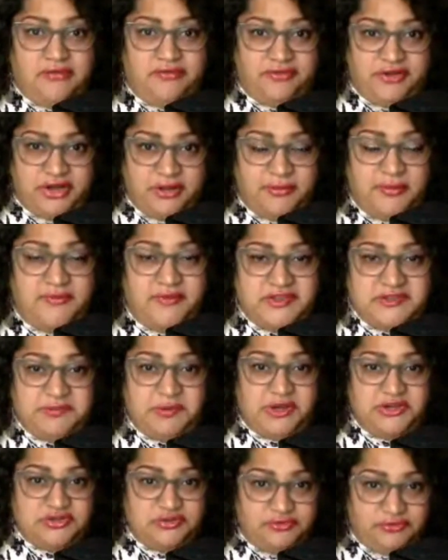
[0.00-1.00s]
Freedom of
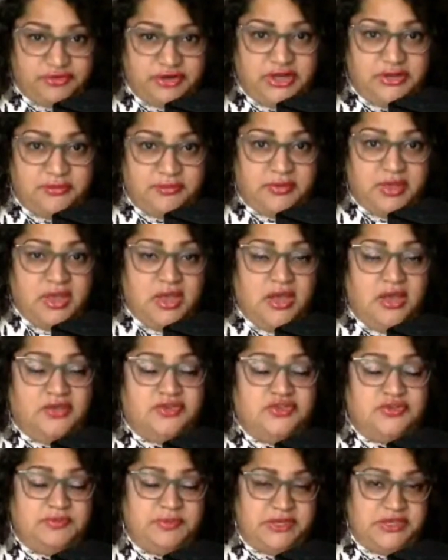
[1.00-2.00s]
expression, freedom
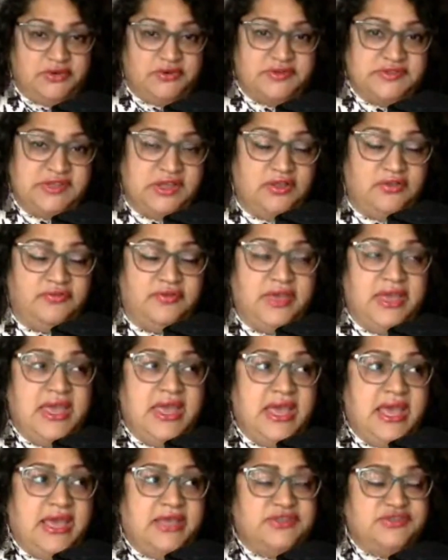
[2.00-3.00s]
to be yourself.
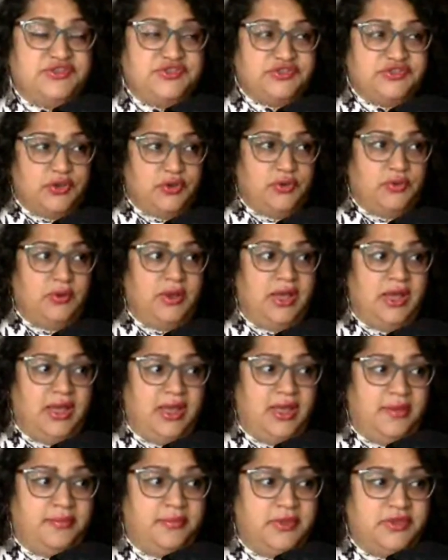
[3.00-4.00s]
And so
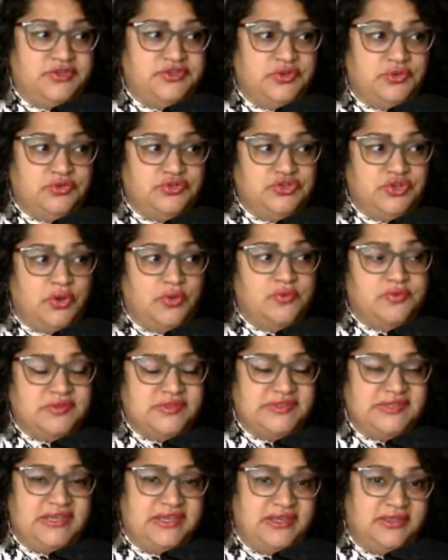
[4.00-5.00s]
don't
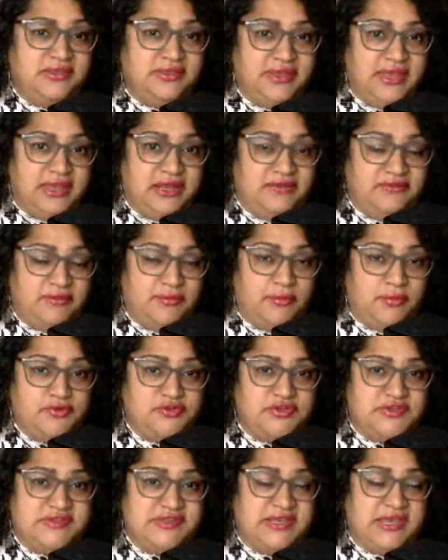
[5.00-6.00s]
see negative
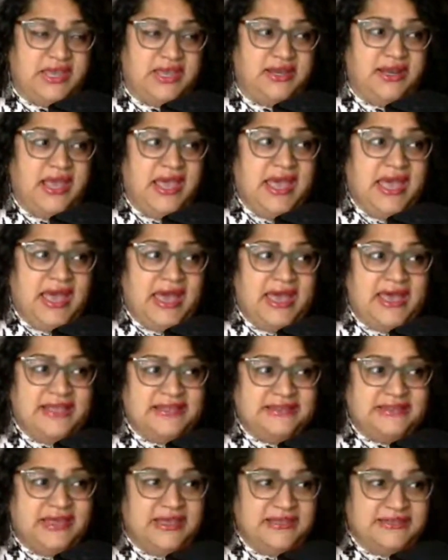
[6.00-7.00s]
emotions again
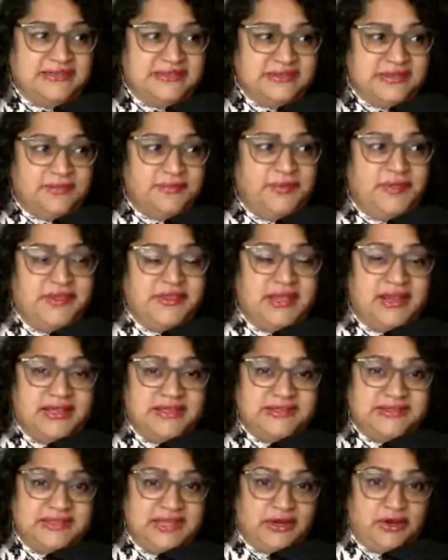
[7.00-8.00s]
as something that
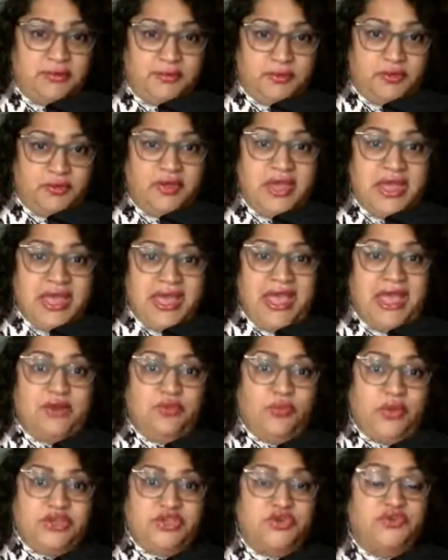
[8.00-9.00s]
is terrible. And
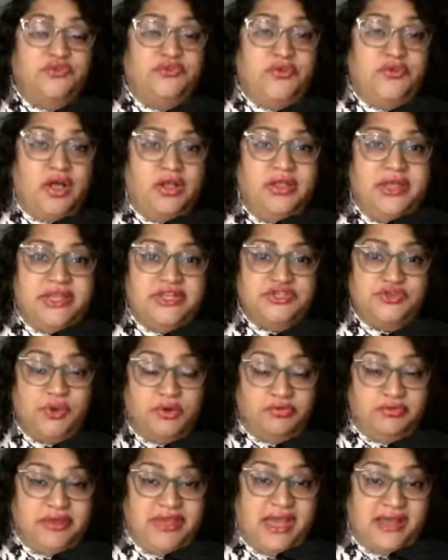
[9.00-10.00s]
when you fall into a
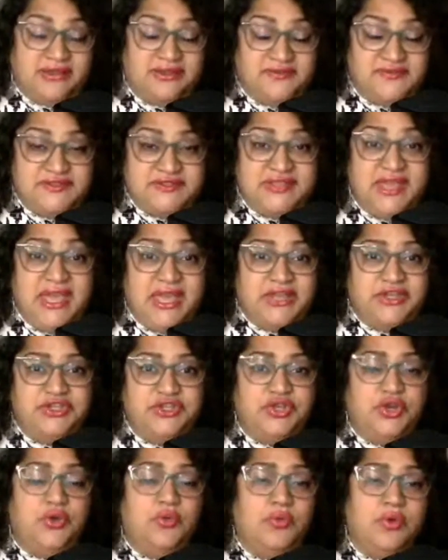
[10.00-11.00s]
reactive state,
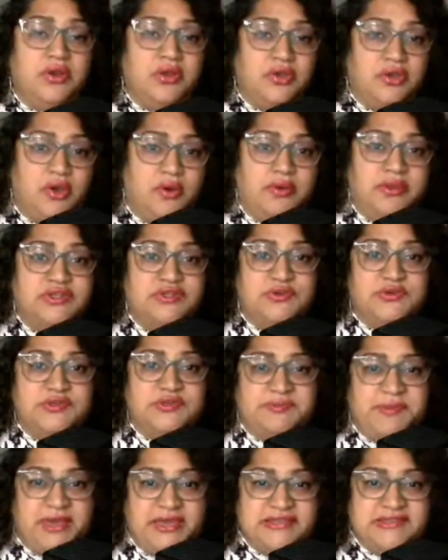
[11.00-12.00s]
you don't want to go into a
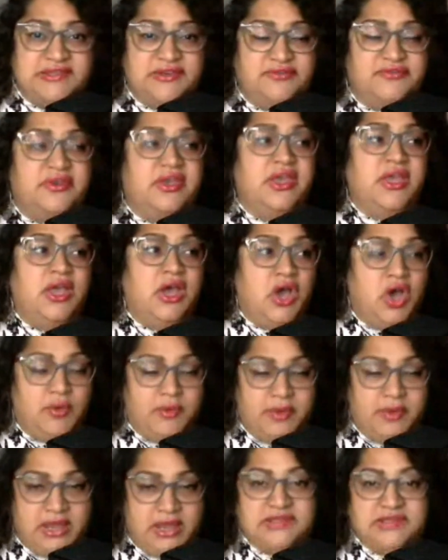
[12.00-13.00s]
space of, oh
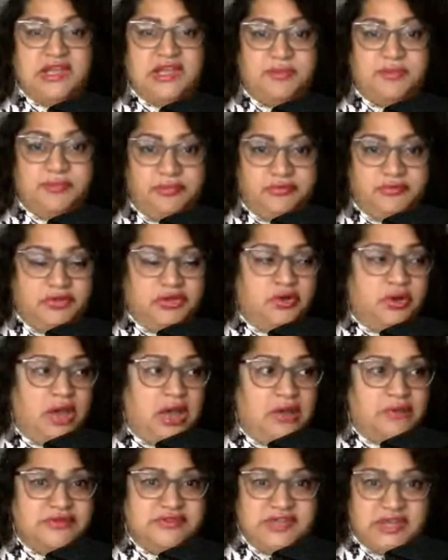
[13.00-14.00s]
my gosh, like,
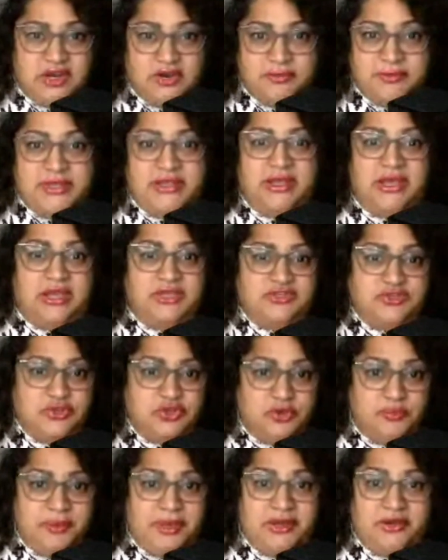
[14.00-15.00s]
how dare me, like I should
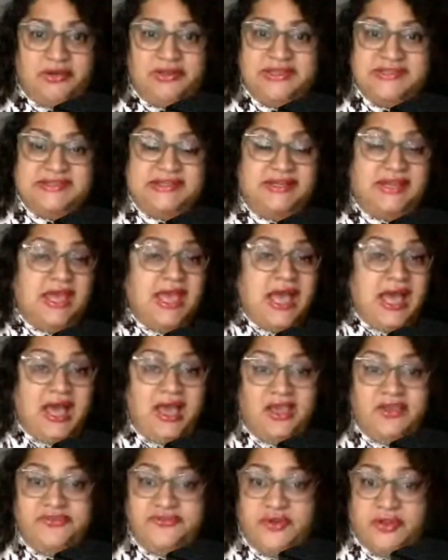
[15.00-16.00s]
know better. Listen,
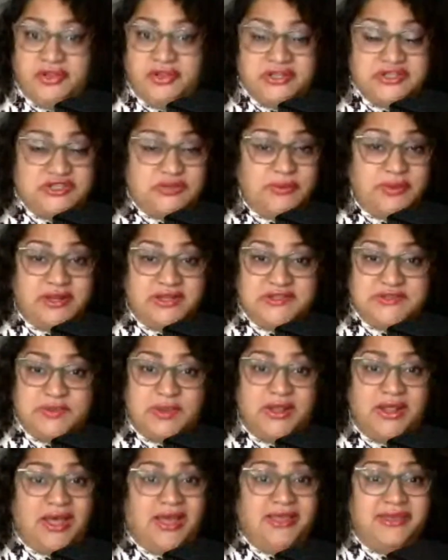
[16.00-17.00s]
I fall into it as
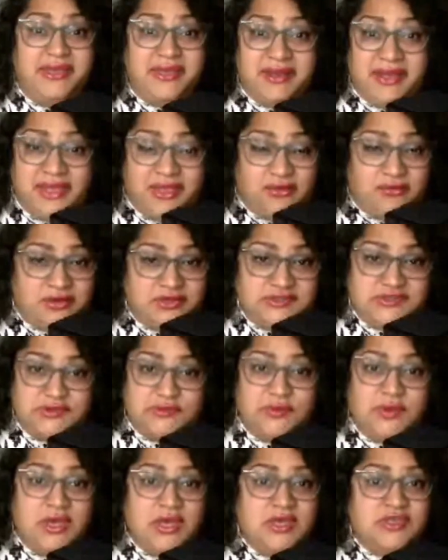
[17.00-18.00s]
well. I get angry
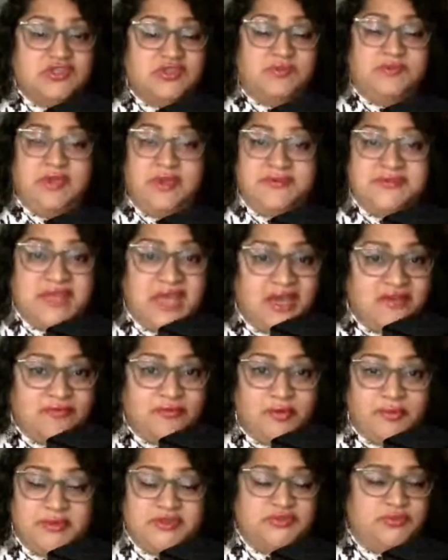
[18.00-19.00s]
too. Sometimes I have
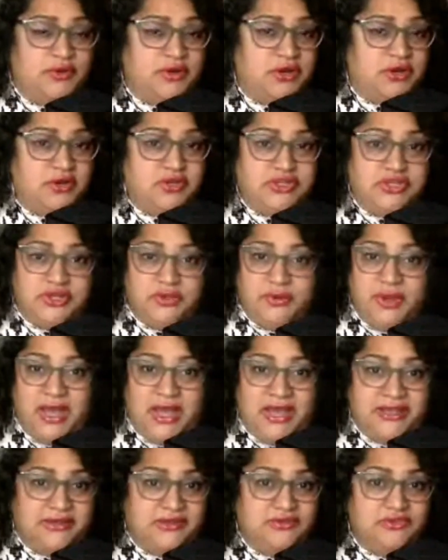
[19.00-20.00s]
moments where
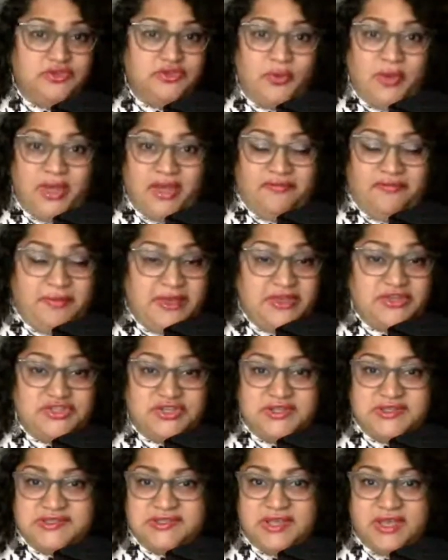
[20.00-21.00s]
I don't have
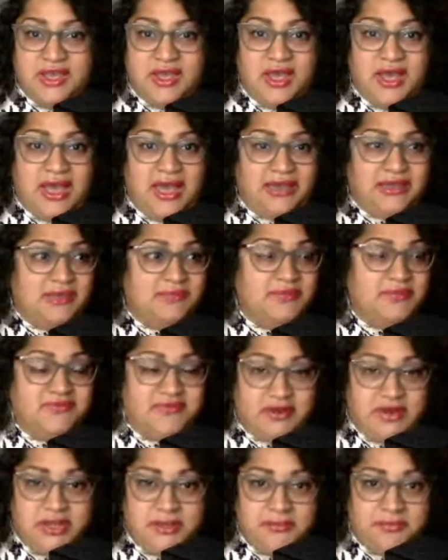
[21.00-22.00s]
patience. I can be
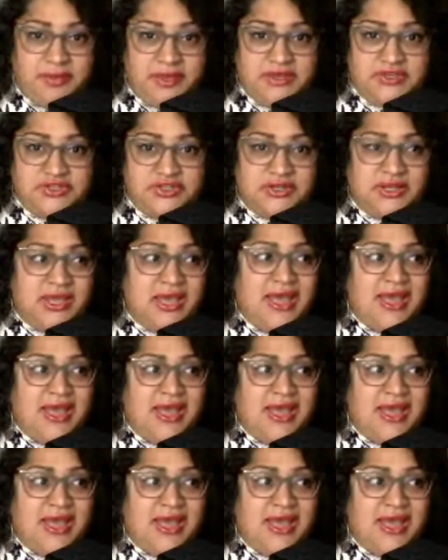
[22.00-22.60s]
very impatient.